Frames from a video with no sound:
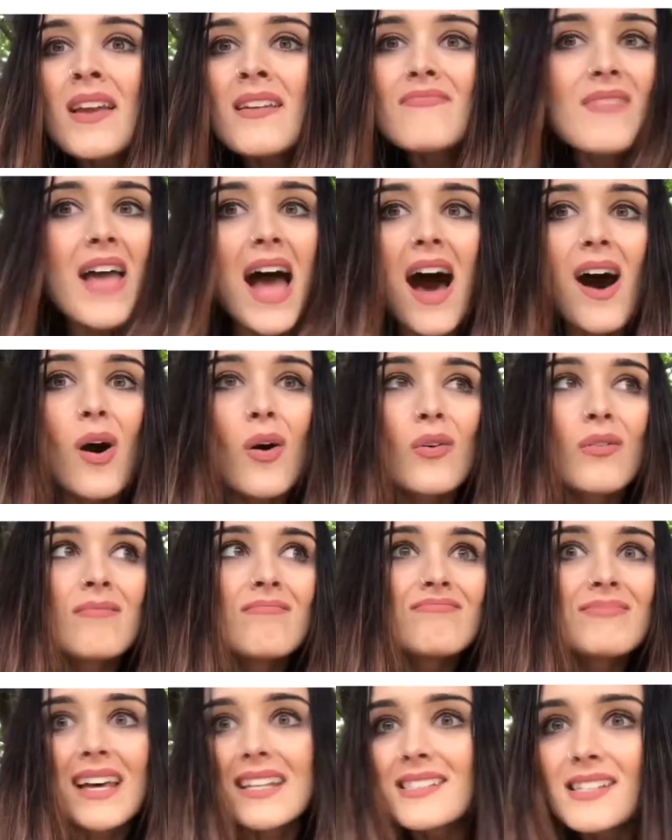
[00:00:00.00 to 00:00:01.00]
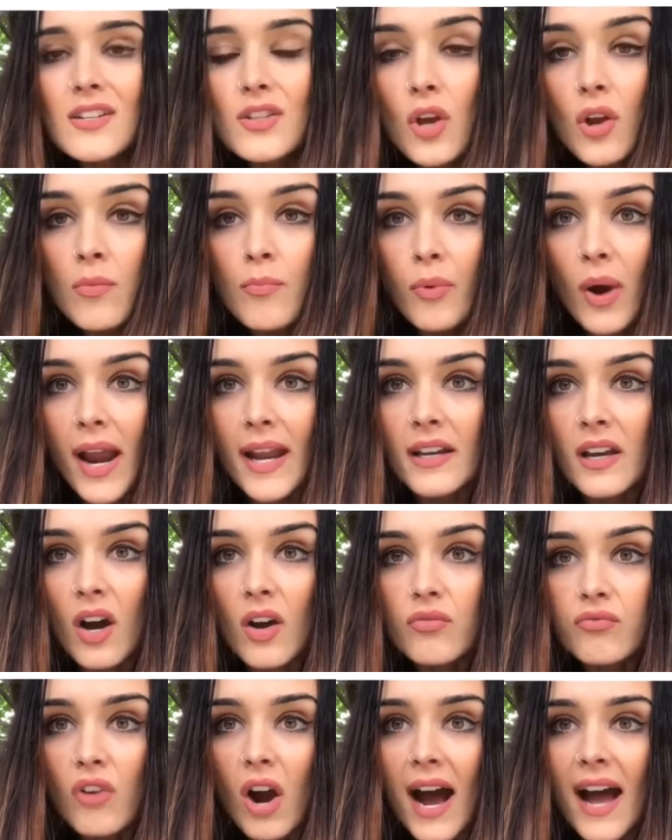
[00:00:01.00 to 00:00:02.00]
Now, that's a no-brainer,
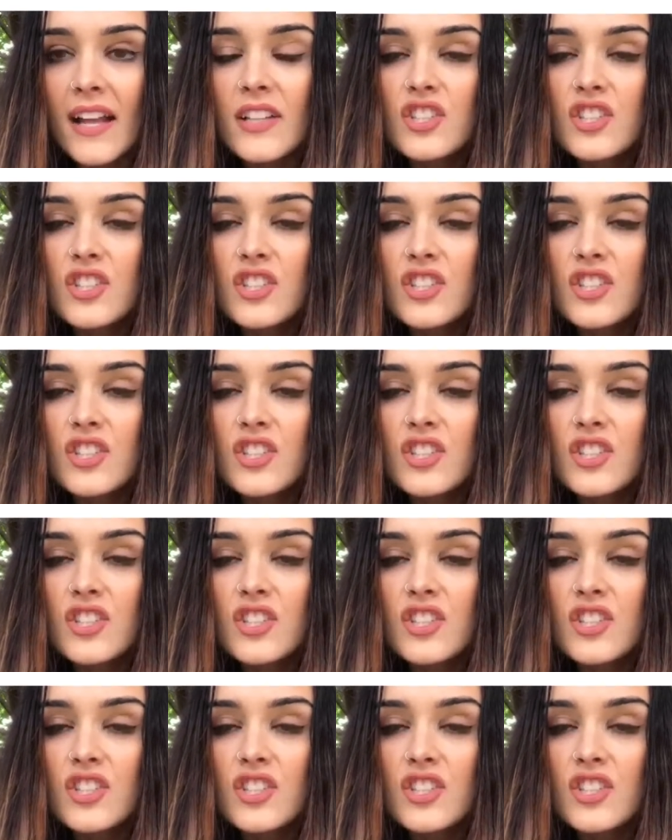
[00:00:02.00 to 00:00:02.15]
right?